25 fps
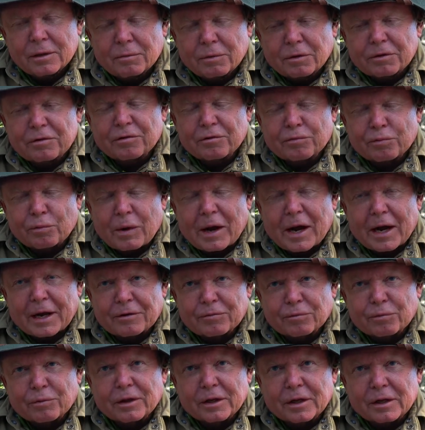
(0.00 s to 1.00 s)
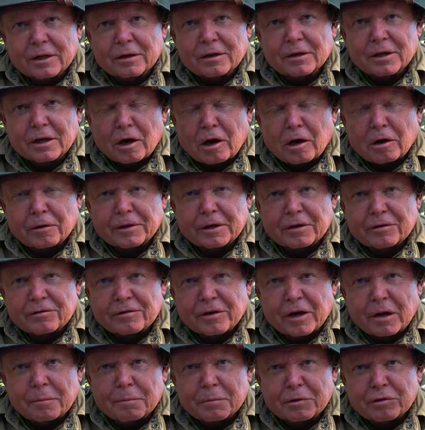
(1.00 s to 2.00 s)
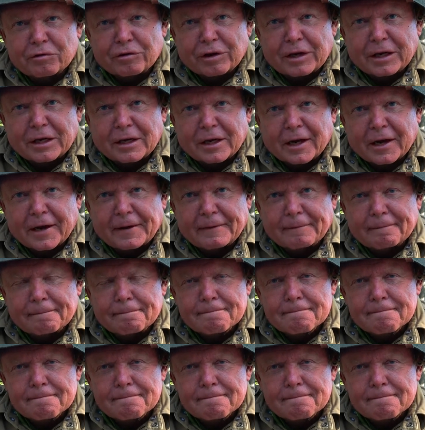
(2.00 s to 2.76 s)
which is why it's really called a submachine gun.